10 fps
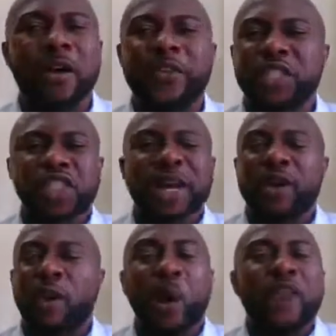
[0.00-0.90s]
physician,
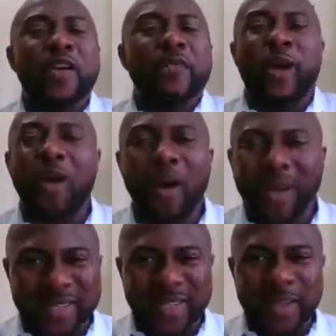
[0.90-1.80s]
or whatever you may call
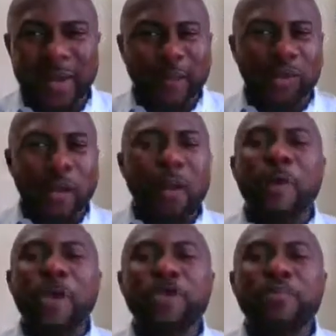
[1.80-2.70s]
it,
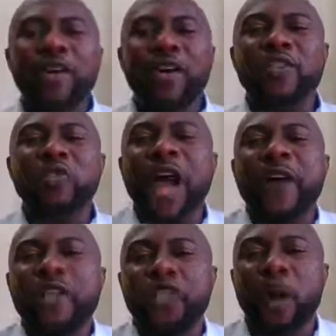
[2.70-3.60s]
but you because you
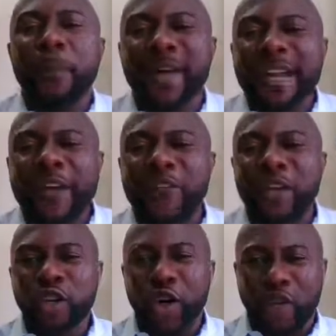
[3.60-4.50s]
have a strong belief
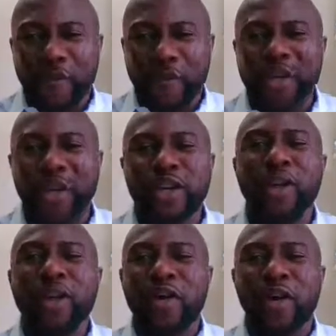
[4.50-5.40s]
in your creator, in your
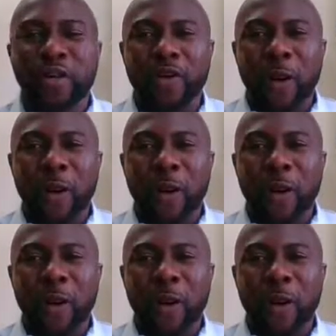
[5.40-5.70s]
God,